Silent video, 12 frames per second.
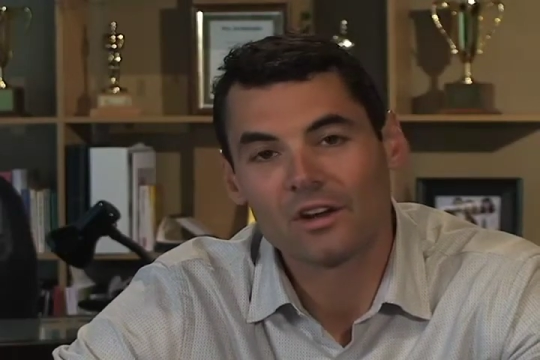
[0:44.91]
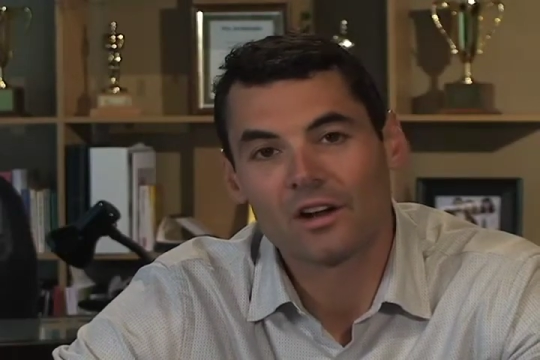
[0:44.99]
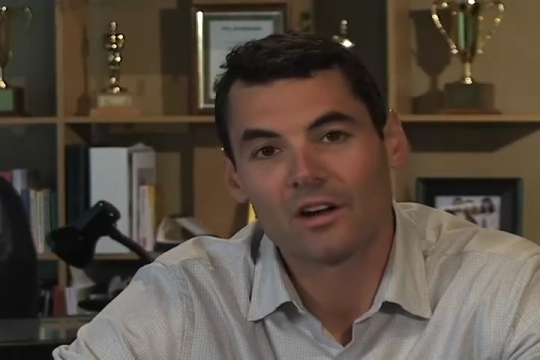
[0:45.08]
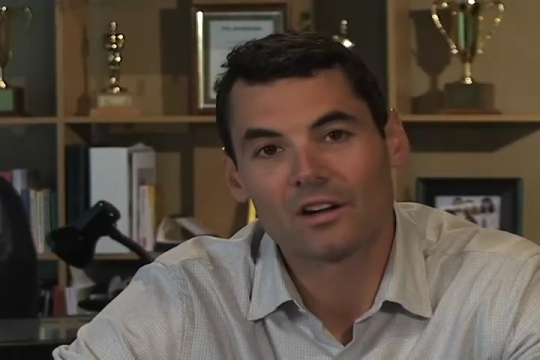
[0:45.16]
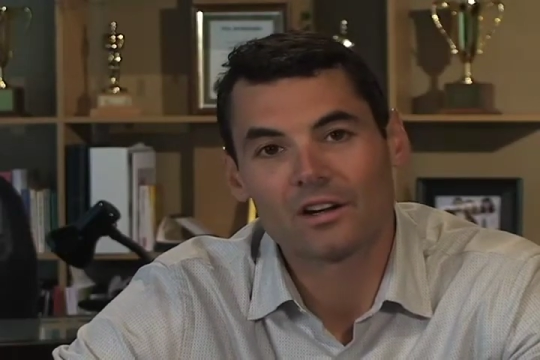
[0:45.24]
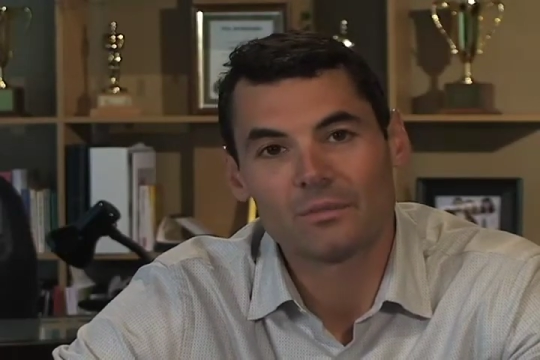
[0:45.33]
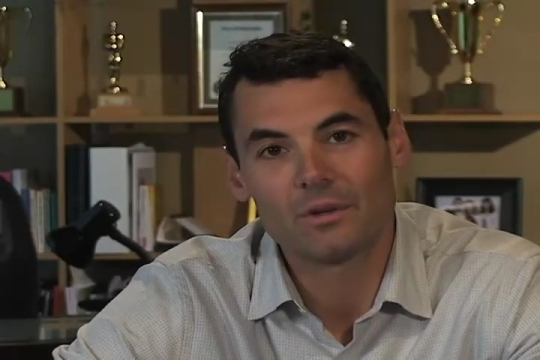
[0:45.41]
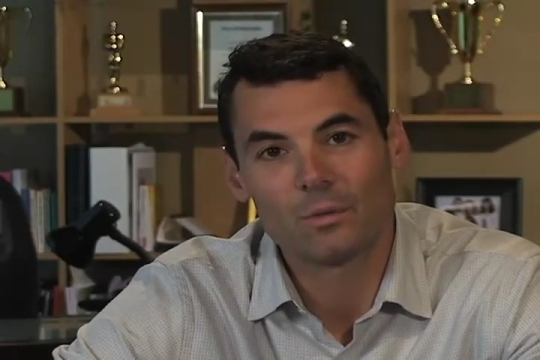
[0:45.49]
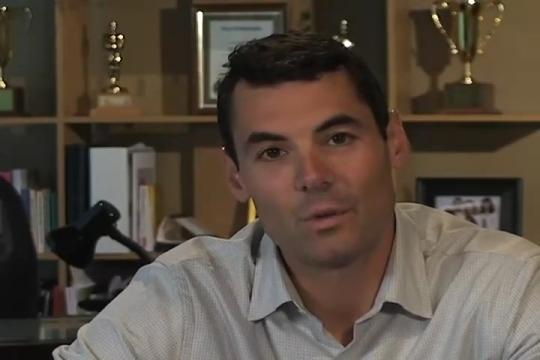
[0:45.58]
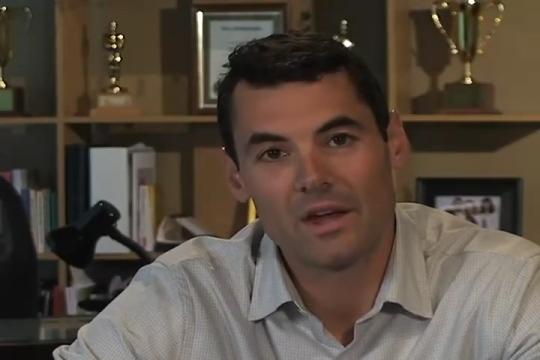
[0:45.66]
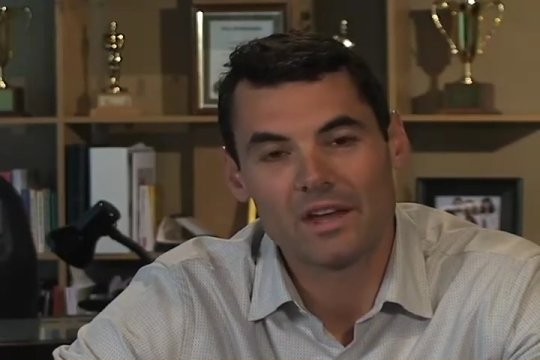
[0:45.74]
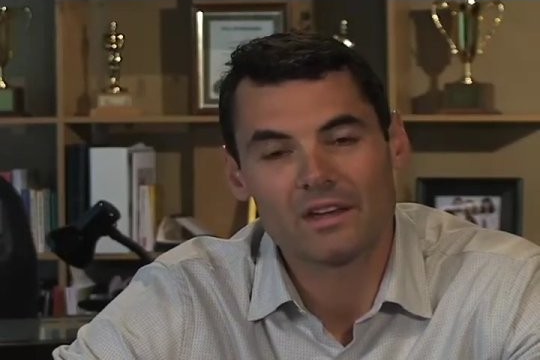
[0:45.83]
are going to be
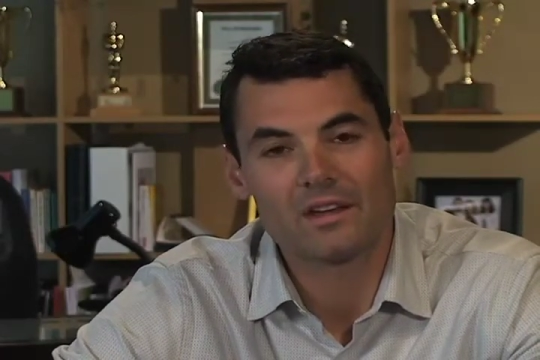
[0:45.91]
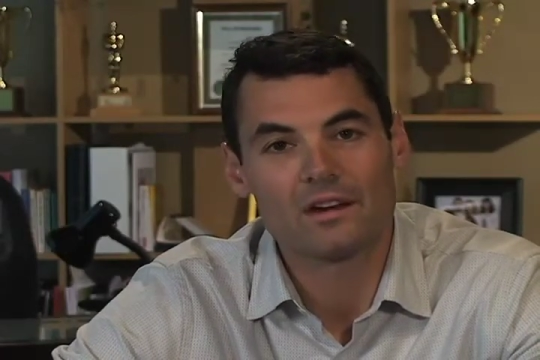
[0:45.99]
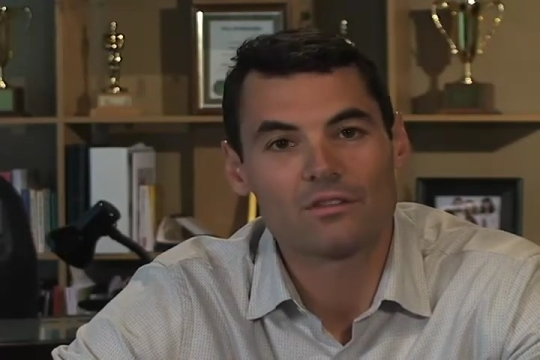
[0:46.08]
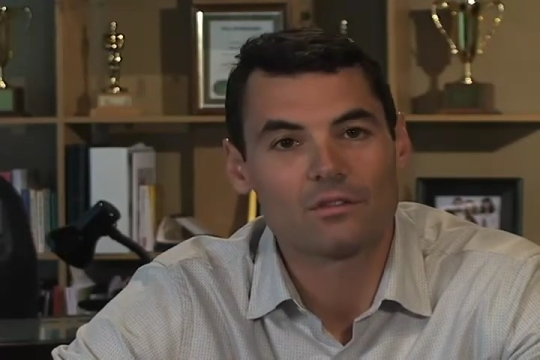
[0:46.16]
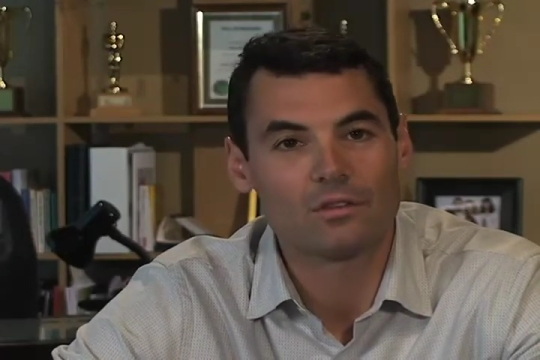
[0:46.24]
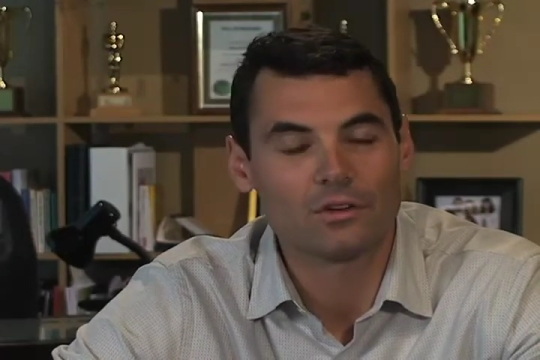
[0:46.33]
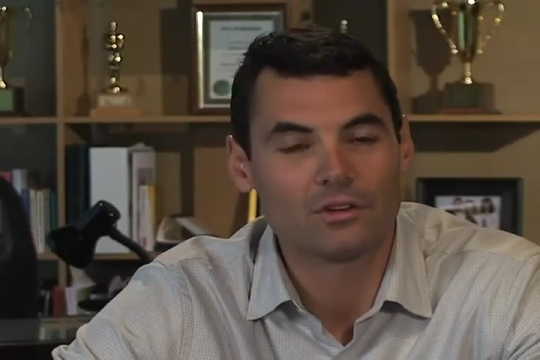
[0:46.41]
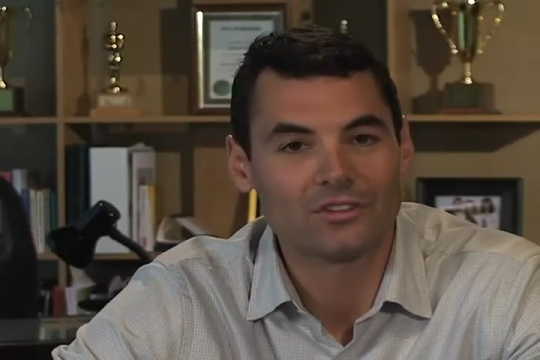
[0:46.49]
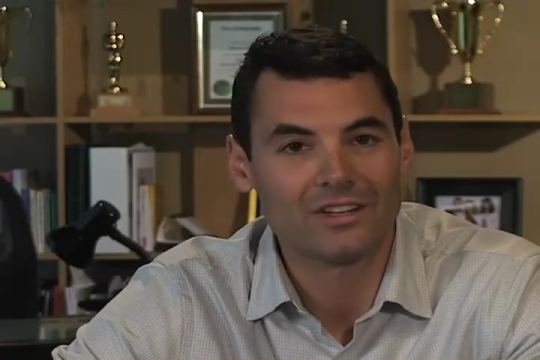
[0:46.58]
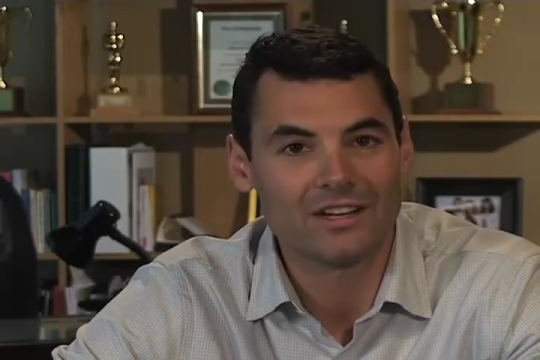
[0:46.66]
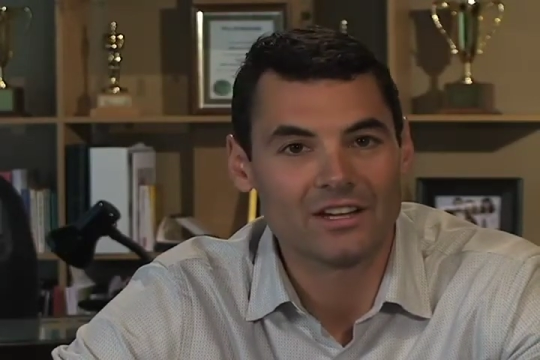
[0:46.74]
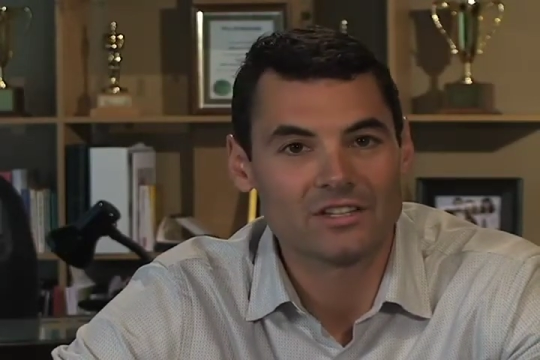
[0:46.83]
way of a real
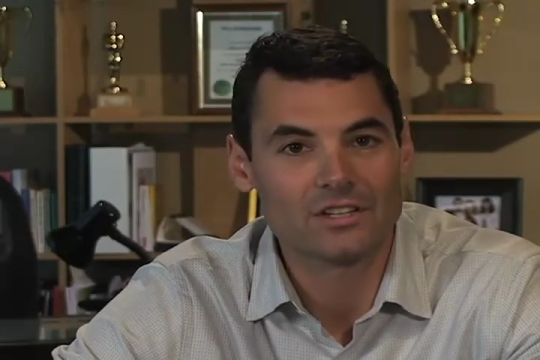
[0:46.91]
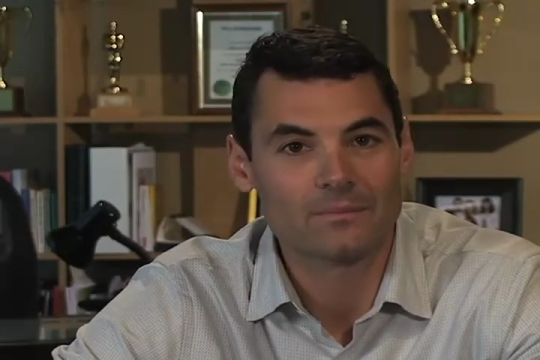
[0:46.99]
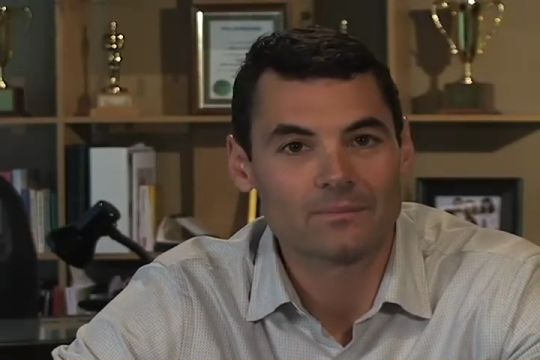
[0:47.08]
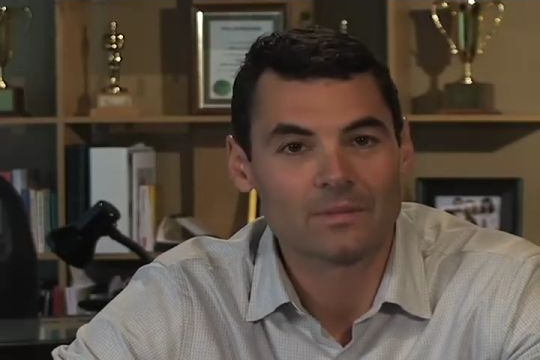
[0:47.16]
estate agent.